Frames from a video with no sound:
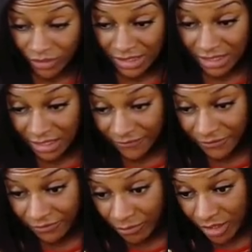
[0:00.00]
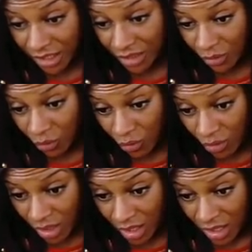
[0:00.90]
it's a theft of money
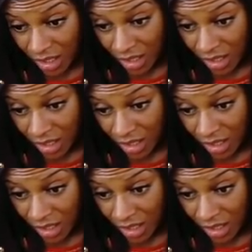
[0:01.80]
or